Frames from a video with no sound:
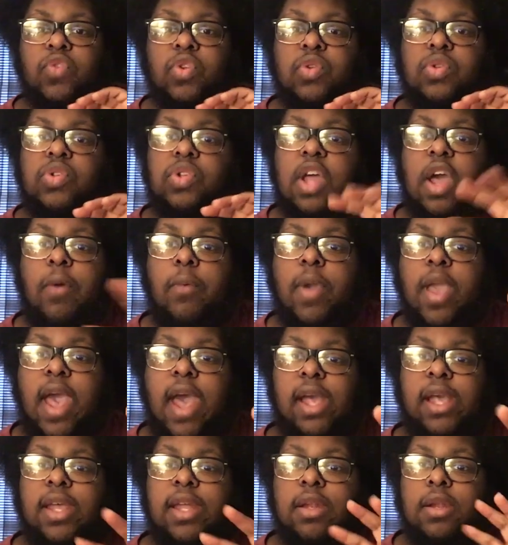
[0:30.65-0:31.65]
so that way
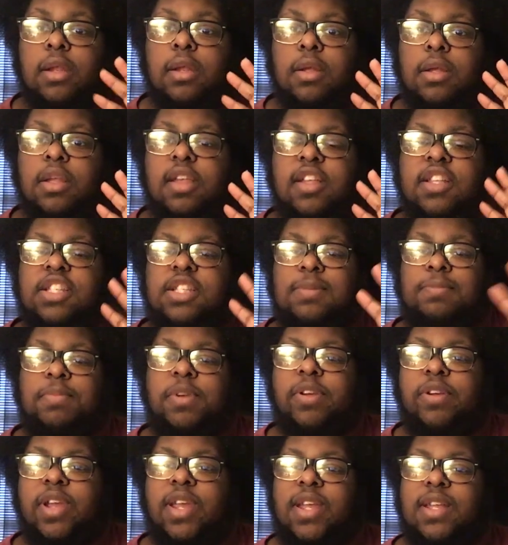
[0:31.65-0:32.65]
I can
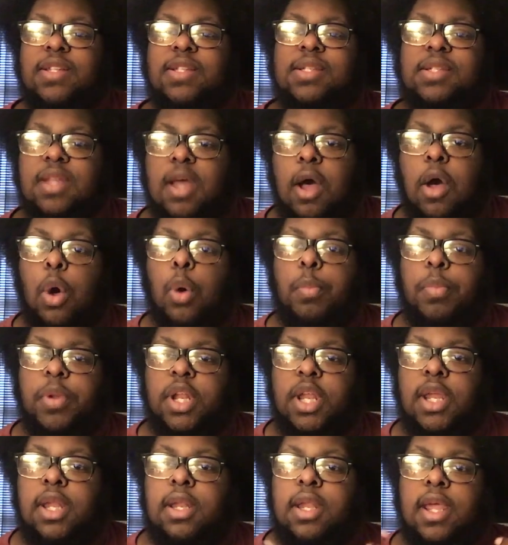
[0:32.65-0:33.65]
experience the
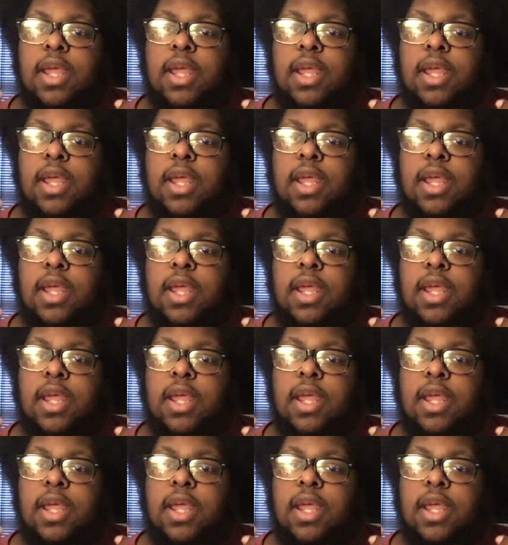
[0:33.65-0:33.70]
opening